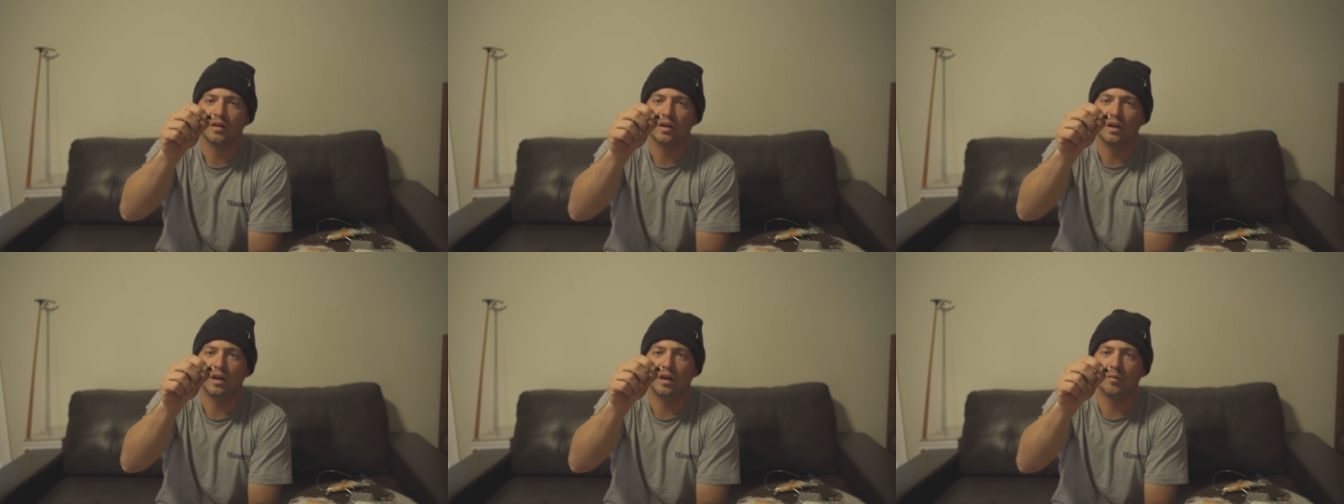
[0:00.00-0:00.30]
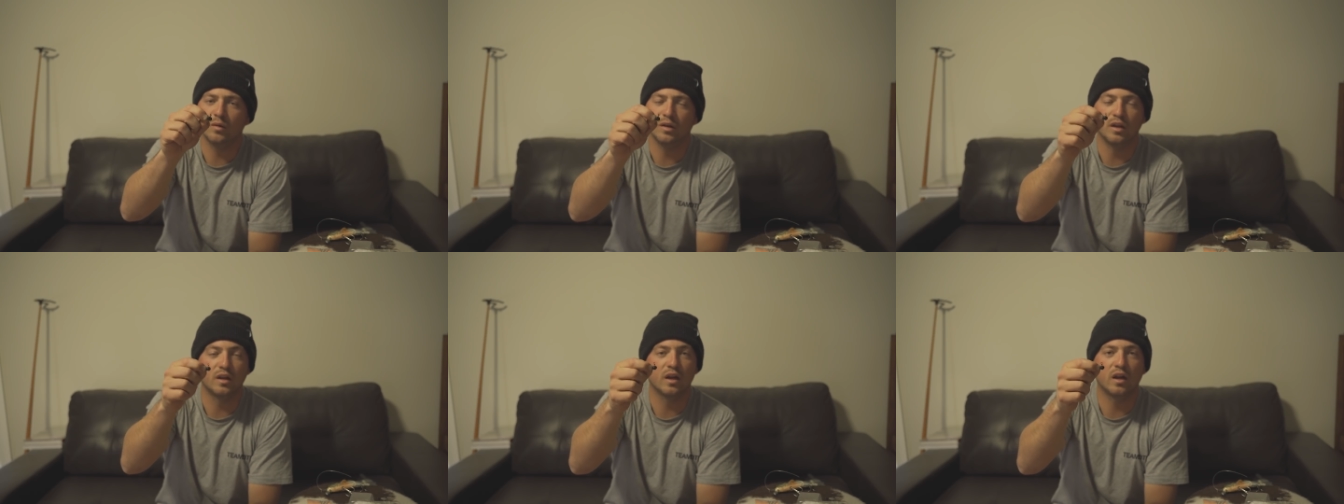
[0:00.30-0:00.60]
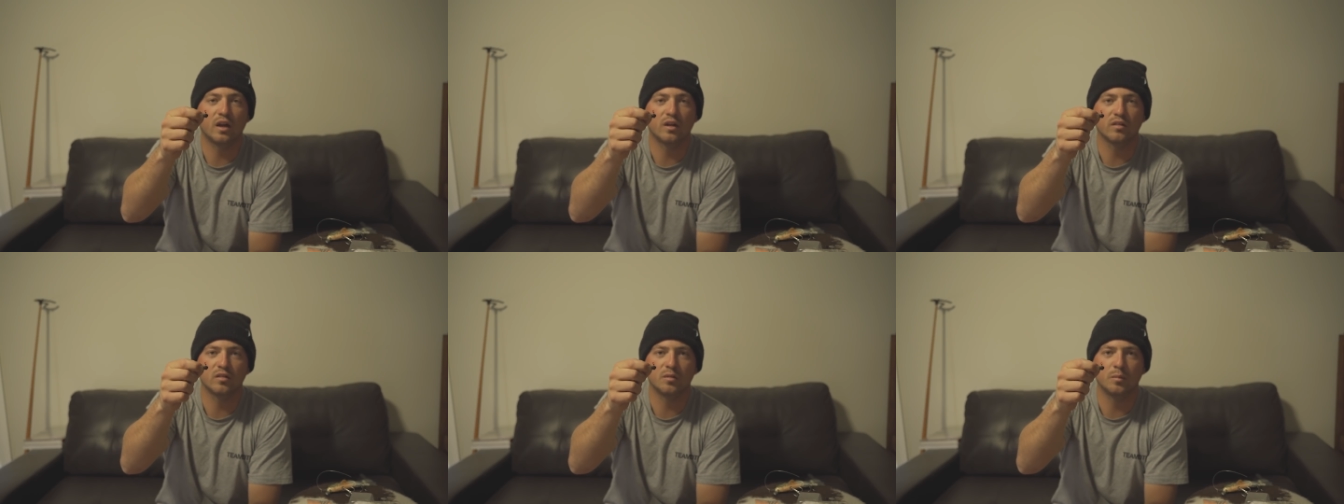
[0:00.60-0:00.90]
when you're
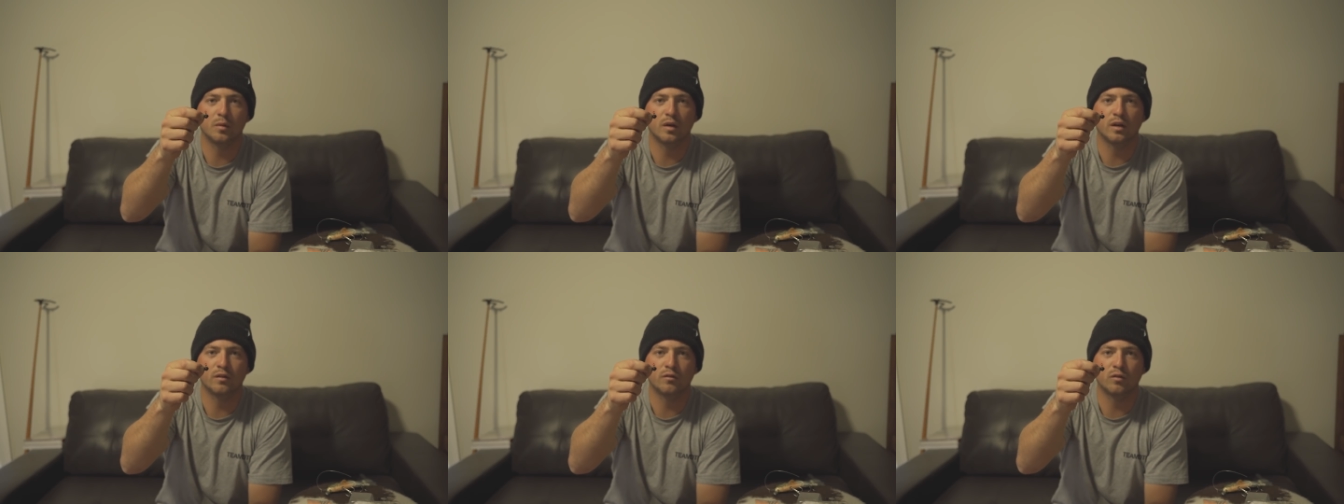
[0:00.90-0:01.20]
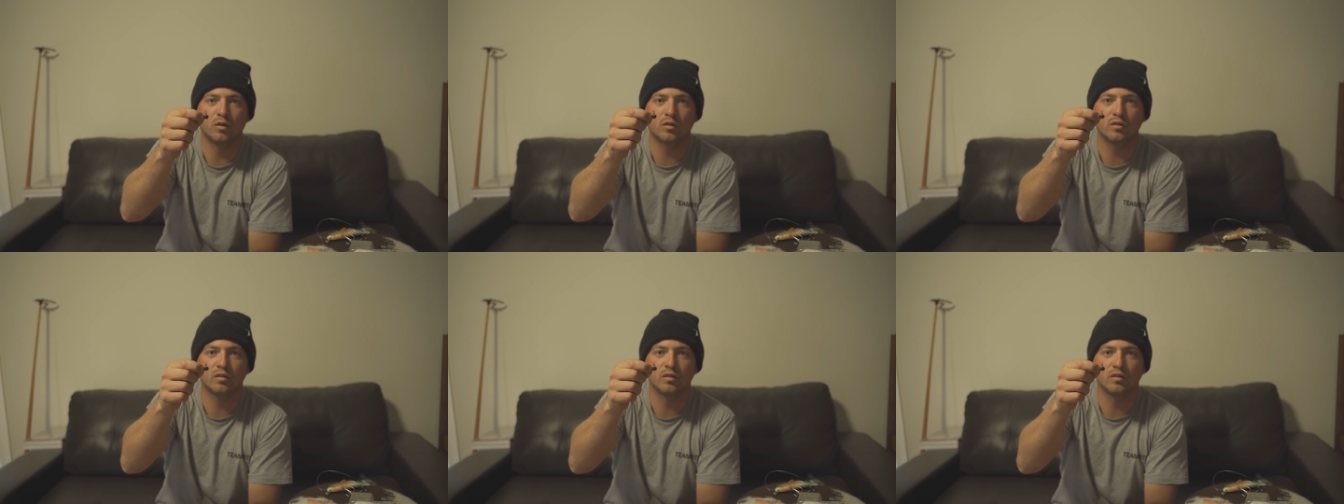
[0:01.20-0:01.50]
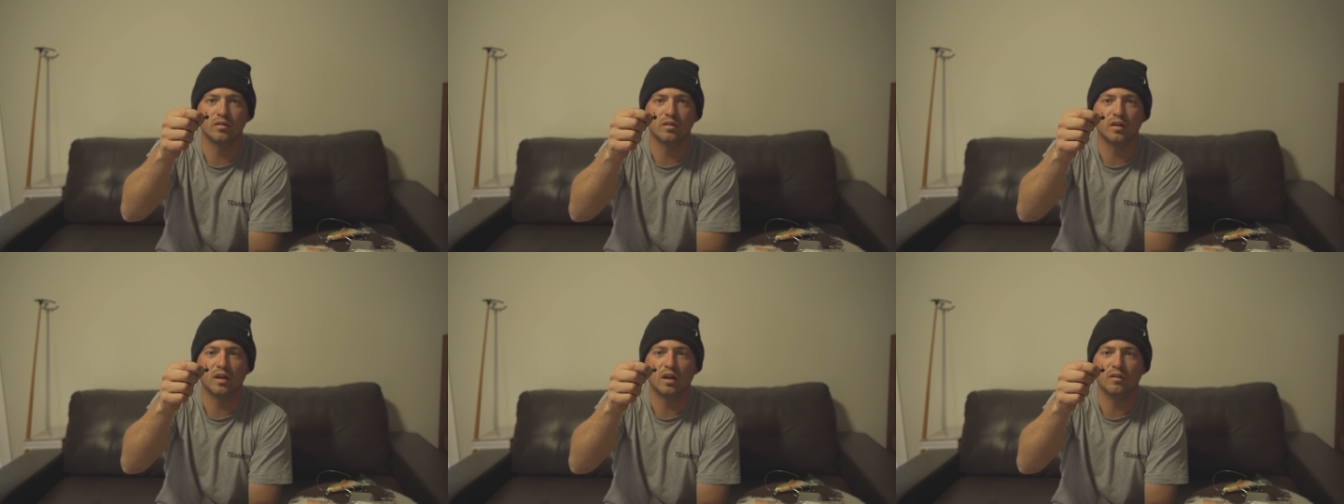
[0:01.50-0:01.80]
casting around rocks
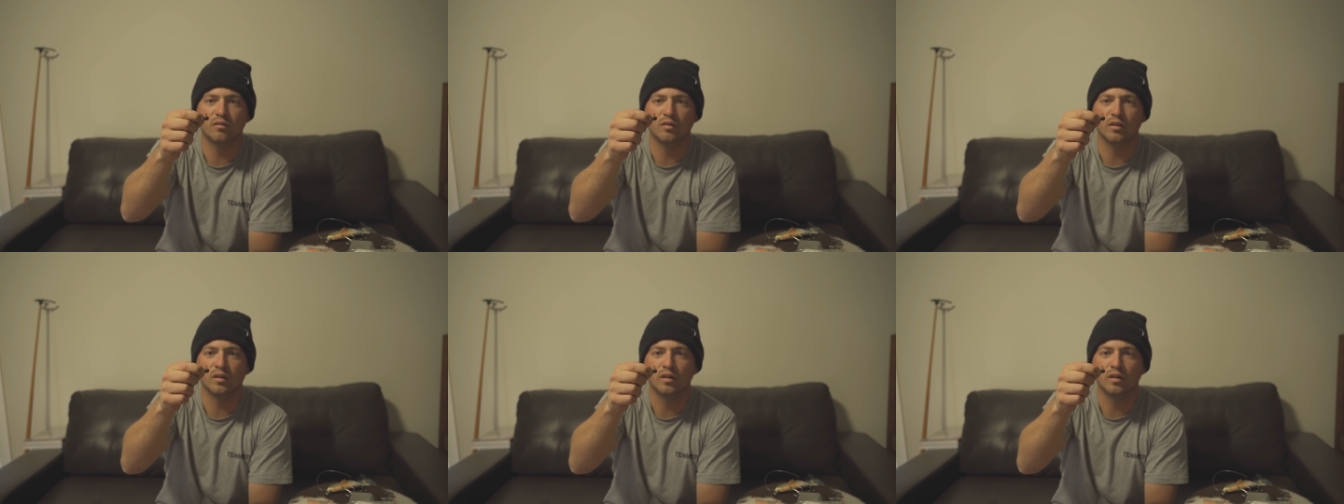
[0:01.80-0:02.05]
and stuff,